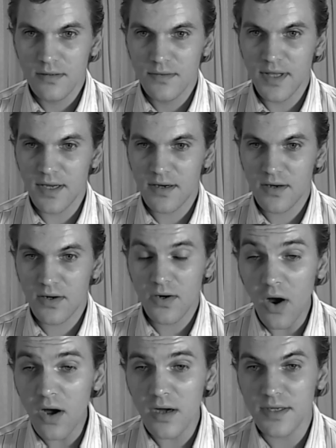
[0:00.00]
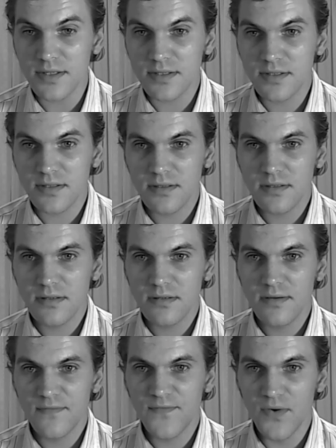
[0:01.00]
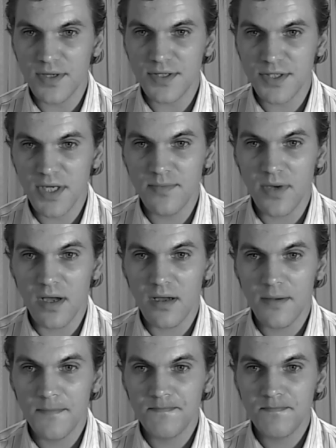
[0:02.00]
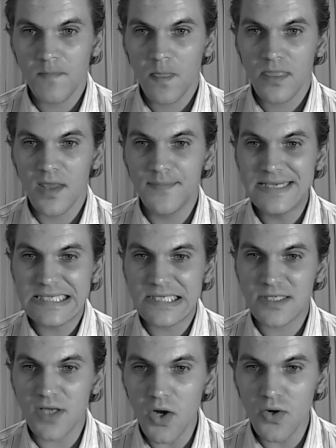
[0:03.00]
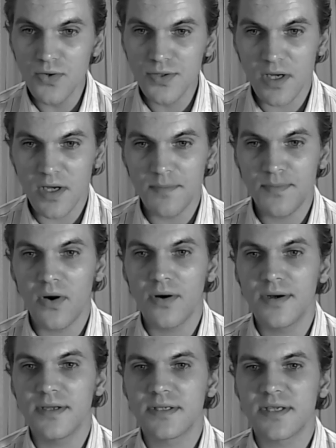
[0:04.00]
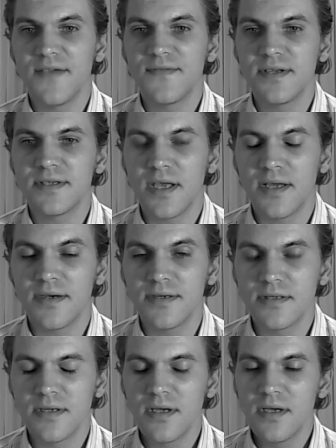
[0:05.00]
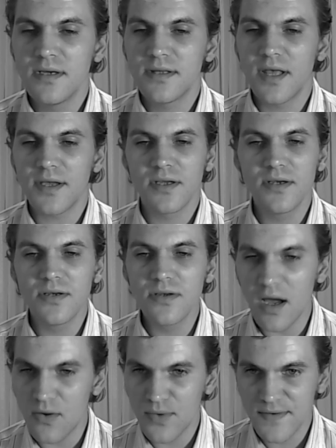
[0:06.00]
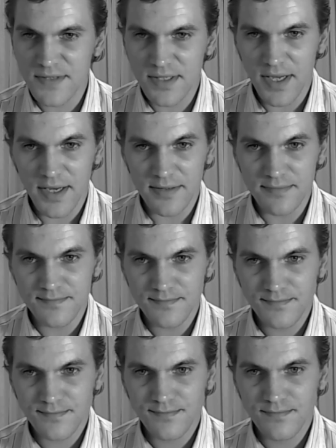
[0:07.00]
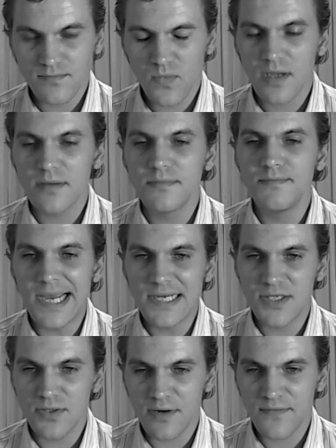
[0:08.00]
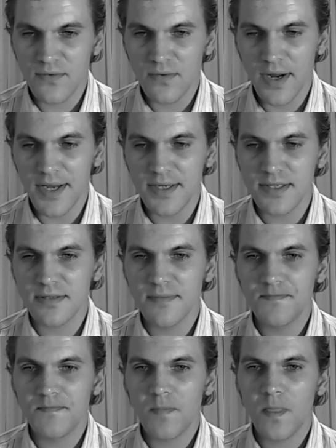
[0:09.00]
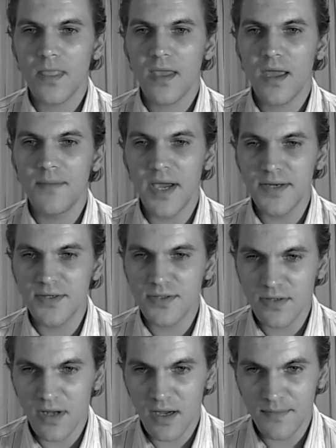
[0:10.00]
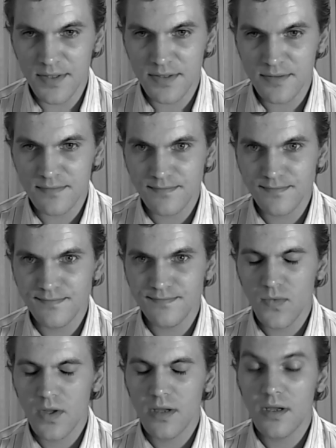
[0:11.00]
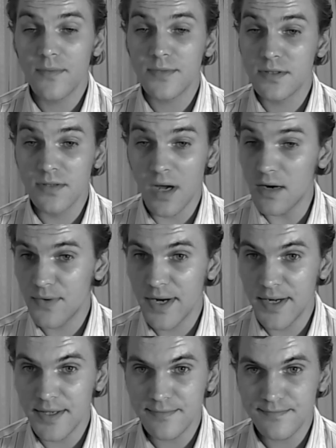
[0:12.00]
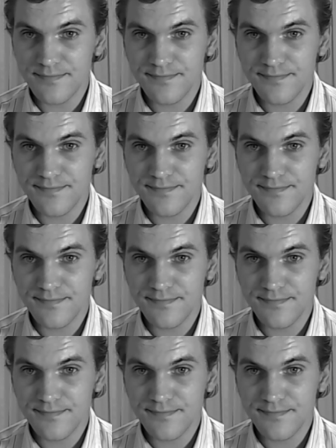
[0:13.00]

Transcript: that caused Fukushima to be so subpar in its safety standards that it could not withstand major earthquakes and major tsunamis and was not ready